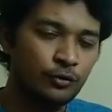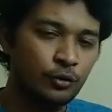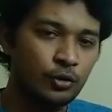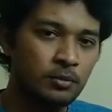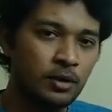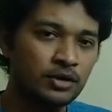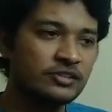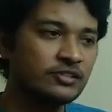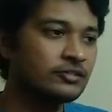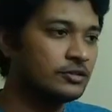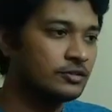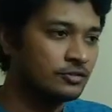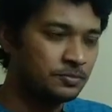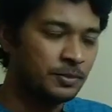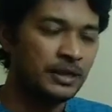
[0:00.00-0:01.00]
4 bosses:
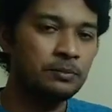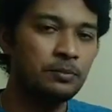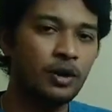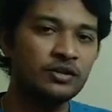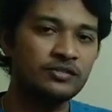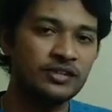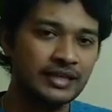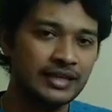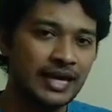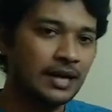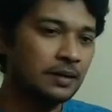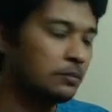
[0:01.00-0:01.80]
the speed boss, the gang